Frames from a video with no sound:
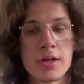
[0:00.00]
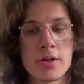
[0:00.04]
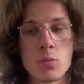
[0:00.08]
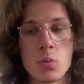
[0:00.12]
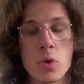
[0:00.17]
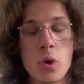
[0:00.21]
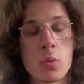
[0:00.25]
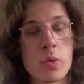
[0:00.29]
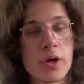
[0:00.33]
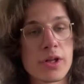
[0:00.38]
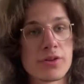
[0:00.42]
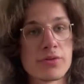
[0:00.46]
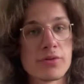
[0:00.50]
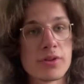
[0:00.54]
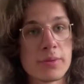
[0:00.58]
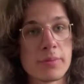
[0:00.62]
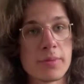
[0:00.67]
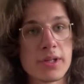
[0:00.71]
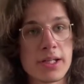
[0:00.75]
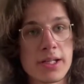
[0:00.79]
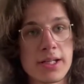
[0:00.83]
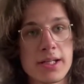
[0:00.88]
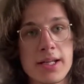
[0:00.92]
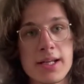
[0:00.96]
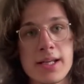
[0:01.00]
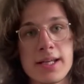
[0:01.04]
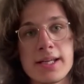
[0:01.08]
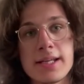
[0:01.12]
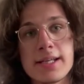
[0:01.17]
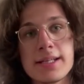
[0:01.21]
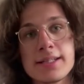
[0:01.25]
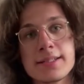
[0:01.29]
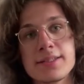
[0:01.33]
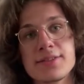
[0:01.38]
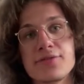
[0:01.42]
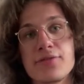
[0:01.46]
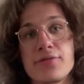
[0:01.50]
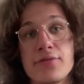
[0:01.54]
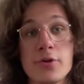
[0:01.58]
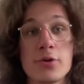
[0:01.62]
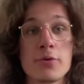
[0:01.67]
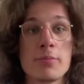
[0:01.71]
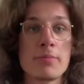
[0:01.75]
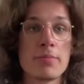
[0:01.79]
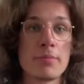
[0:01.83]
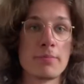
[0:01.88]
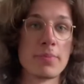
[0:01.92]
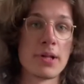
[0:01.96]
One way to limit it is
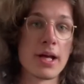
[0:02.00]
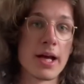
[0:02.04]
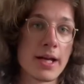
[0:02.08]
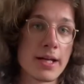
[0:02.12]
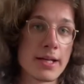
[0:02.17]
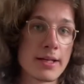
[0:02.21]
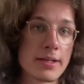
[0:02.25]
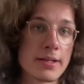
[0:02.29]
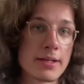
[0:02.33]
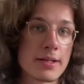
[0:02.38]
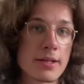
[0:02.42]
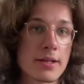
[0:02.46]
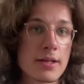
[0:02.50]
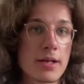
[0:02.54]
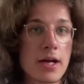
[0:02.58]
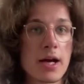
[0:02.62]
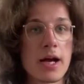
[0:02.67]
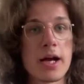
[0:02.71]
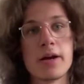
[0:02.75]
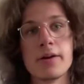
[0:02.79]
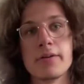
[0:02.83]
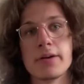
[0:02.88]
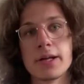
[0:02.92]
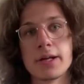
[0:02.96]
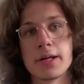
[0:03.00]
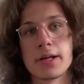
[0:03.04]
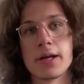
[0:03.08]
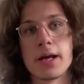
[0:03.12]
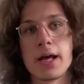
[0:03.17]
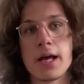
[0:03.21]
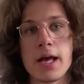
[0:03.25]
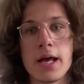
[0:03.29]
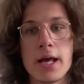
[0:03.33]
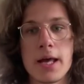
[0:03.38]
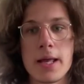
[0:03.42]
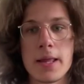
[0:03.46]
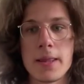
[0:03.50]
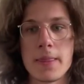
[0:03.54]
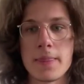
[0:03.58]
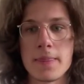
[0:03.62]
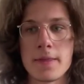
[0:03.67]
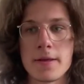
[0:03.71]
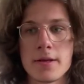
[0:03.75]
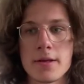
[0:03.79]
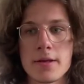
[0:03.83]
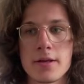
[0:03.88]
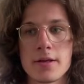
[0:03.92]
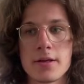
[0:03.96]
through blind hiring,
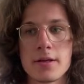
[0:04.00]
and